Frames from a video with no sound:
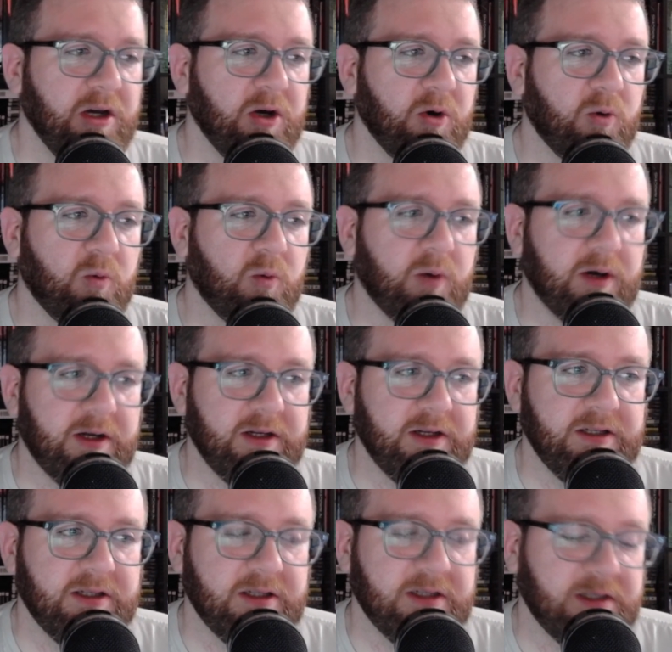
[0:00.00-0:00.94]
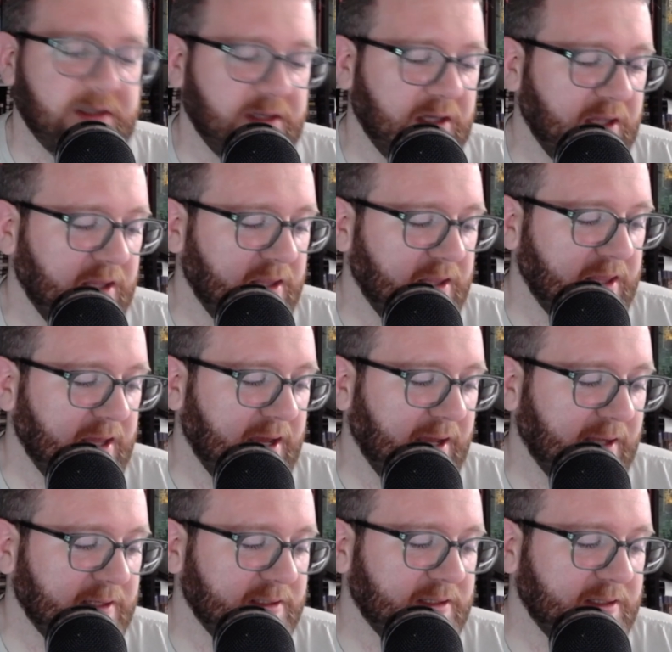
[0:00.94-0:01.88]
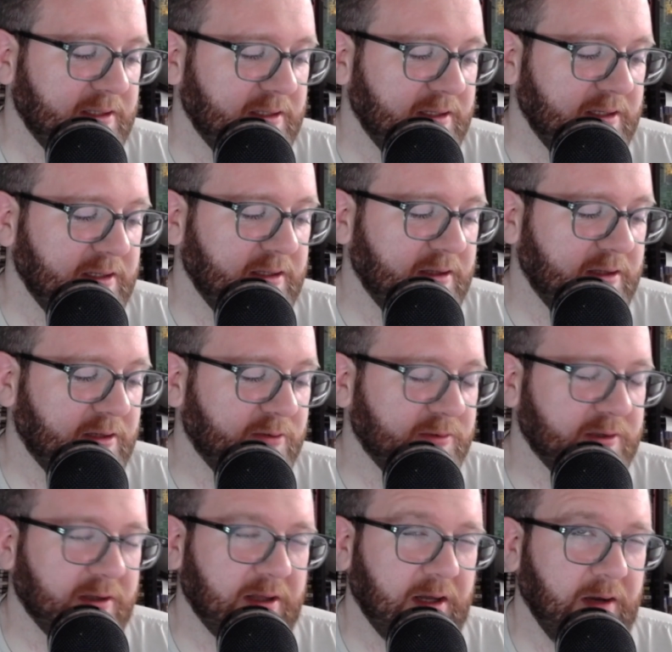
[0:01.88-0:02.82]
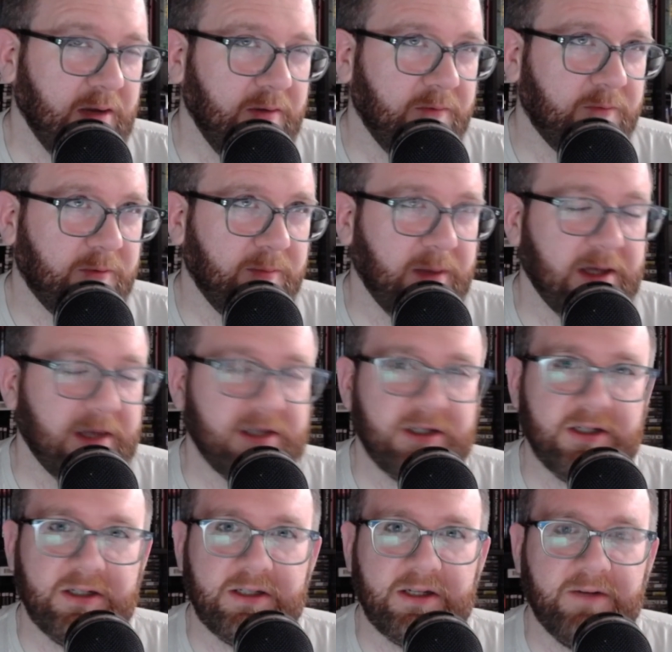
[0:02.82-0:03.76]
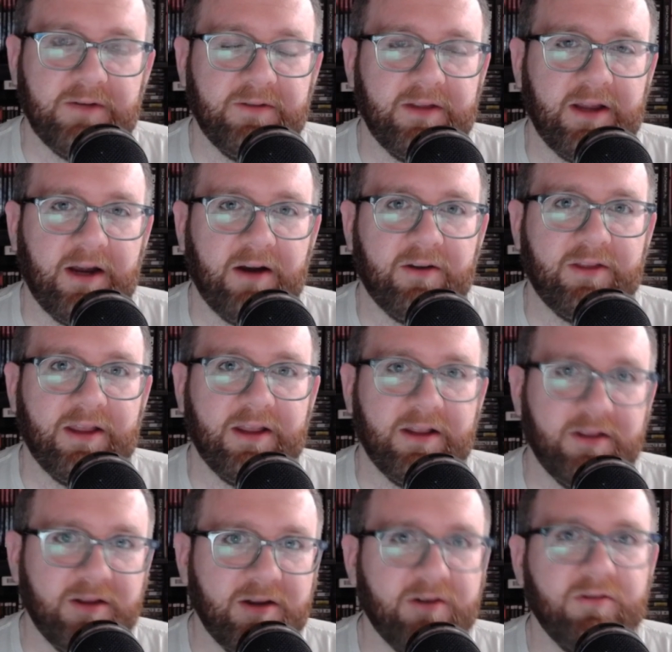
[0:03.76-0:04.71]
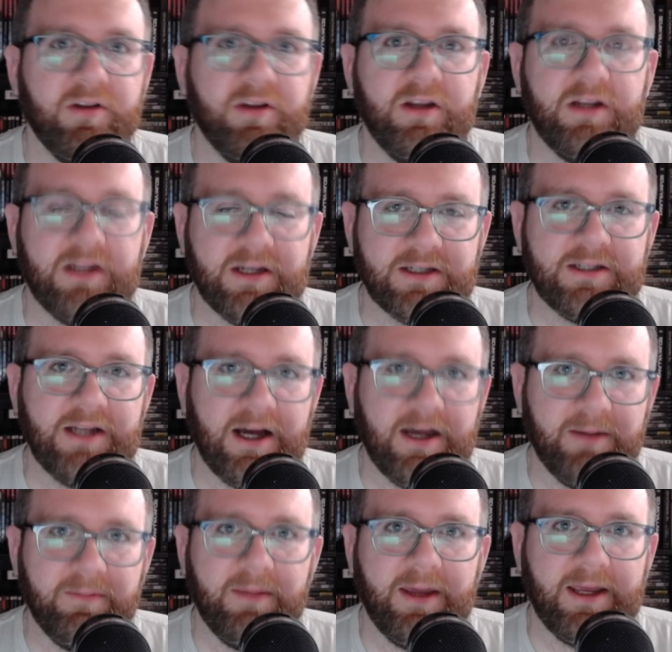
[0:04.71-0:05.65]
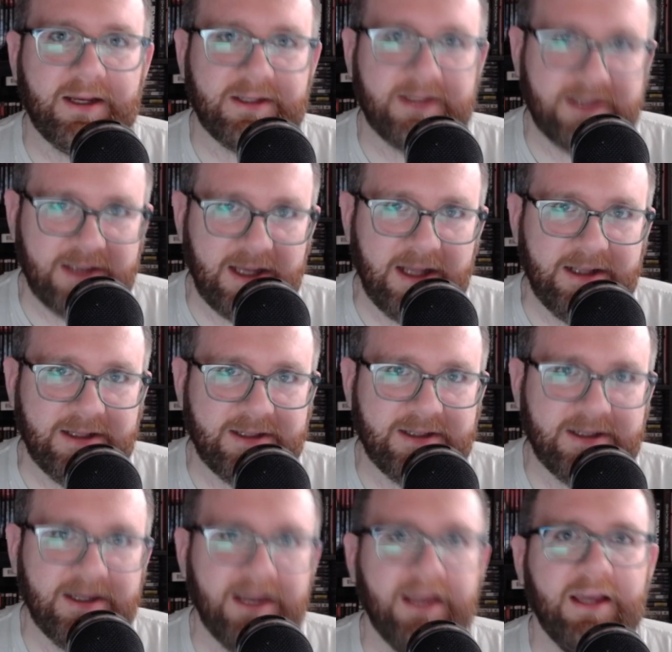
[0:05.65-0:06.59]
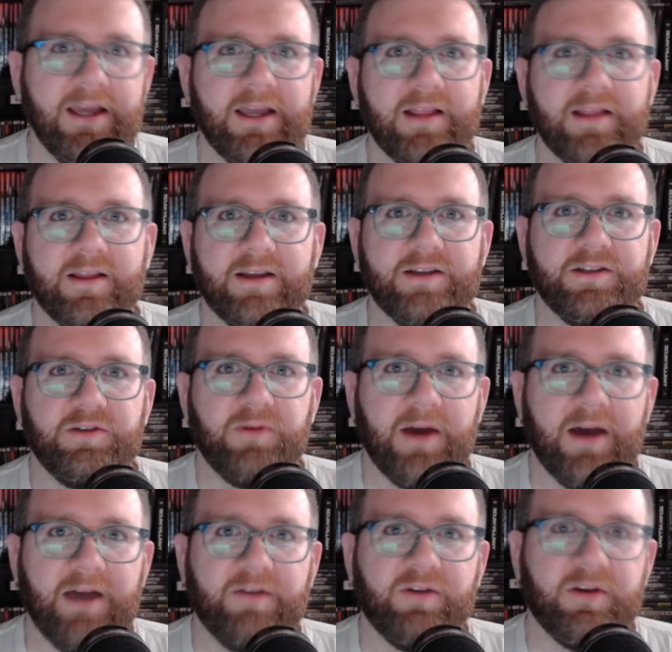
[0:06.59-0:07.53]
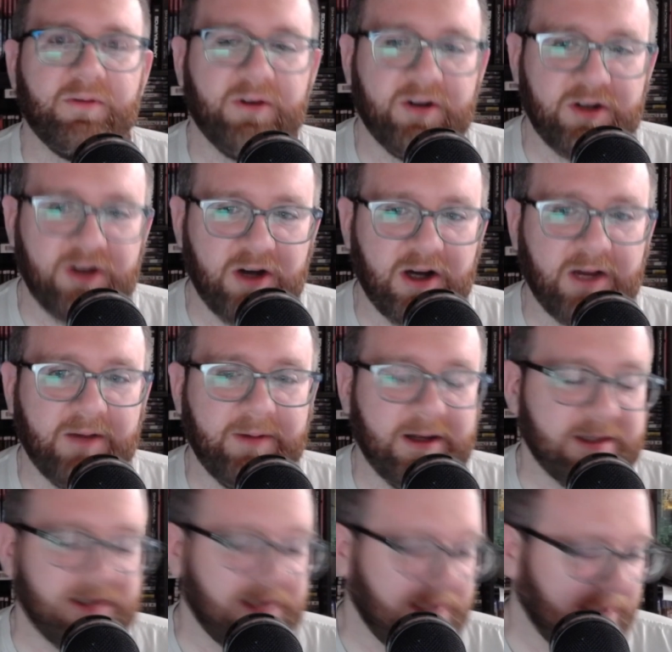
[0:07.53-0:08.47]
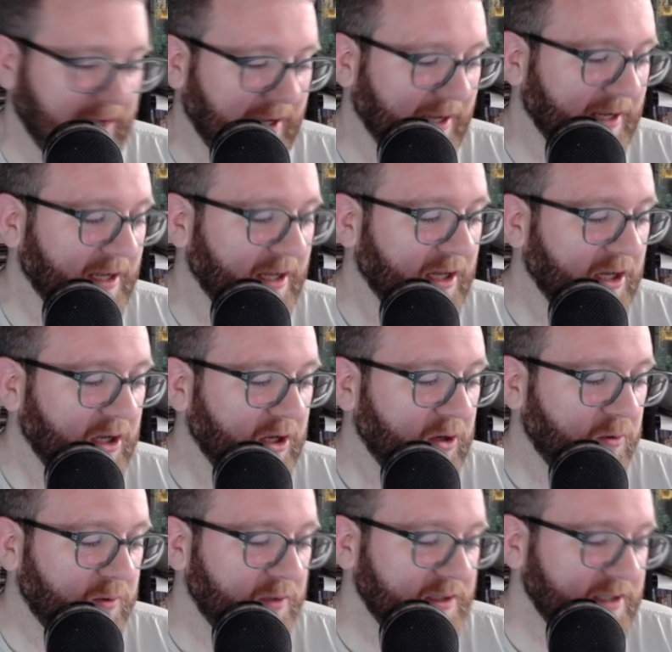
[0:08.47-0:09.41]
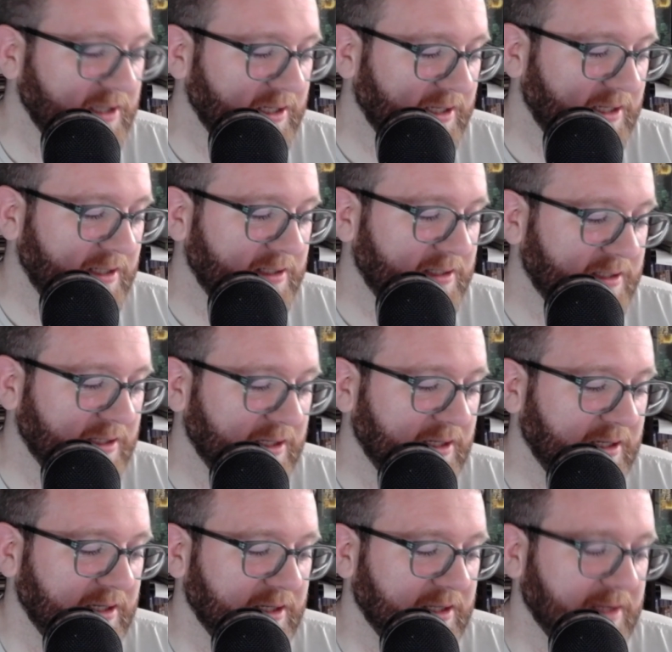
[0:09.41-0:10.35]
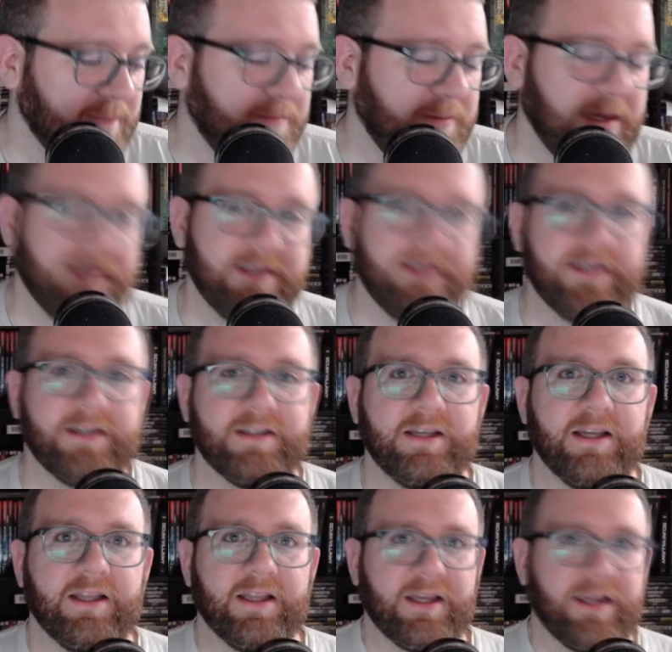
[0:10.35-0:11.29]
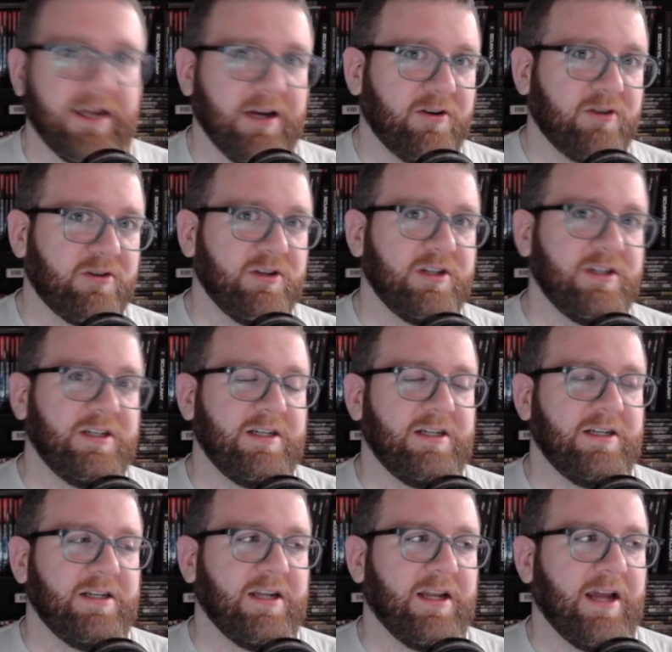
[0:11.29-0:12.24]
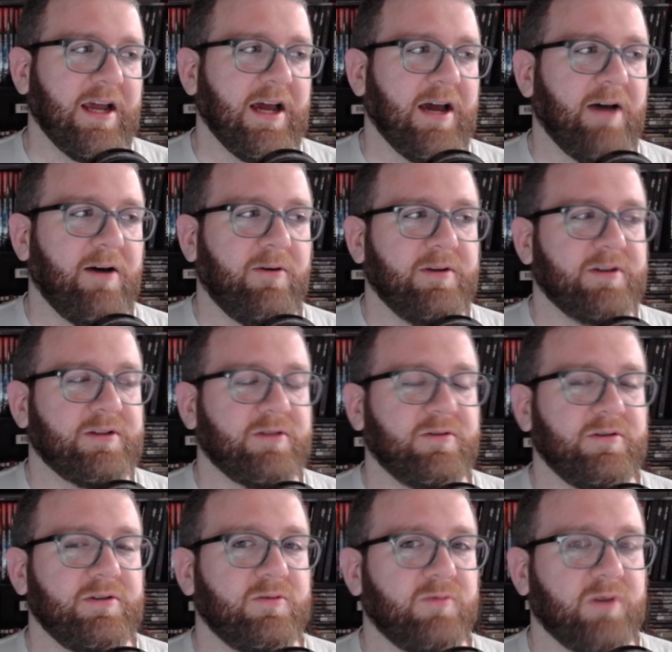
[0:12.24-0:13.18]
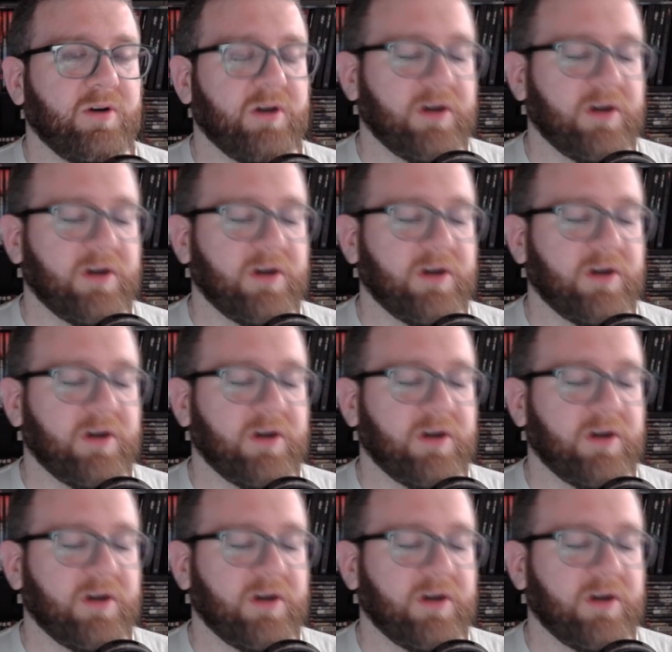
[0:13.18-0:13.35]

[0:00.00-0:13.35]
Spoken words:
was that there was a lot of information and stuff in there that literally does not make sense unless you have what I'm going to talk about today, which is the basics of the character sheet and how it's going to work.